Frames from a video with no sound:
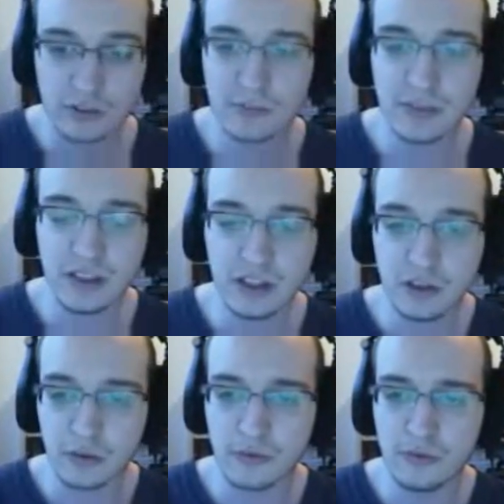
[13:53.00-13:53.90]
the
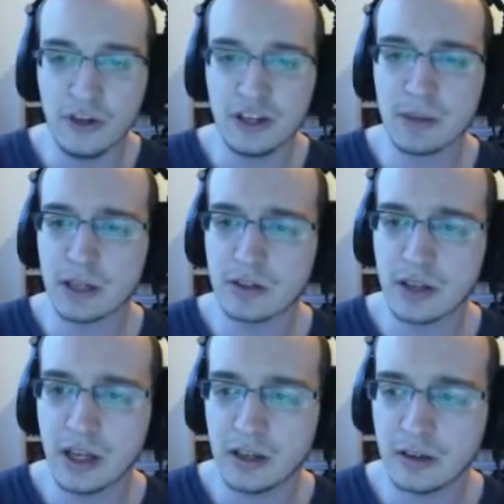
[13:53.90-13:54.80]
sort of freedom that you
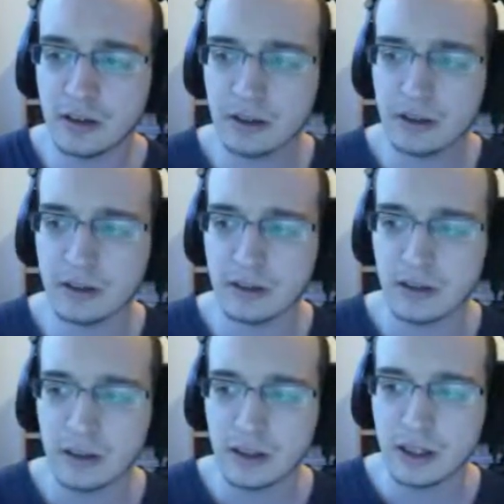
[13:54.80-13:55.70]
get
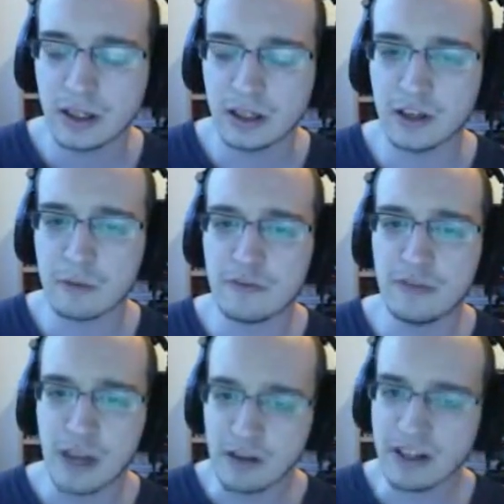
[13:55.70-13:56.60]
can
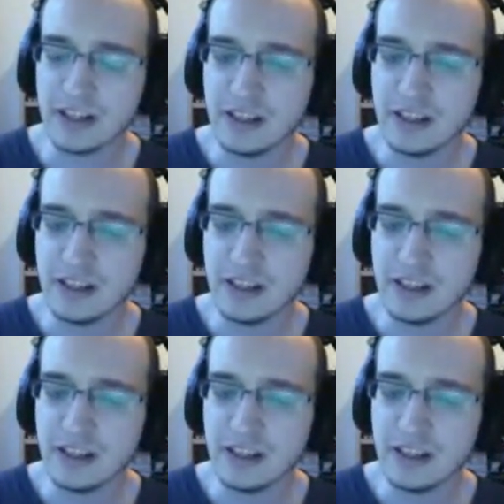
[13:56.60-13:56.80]
very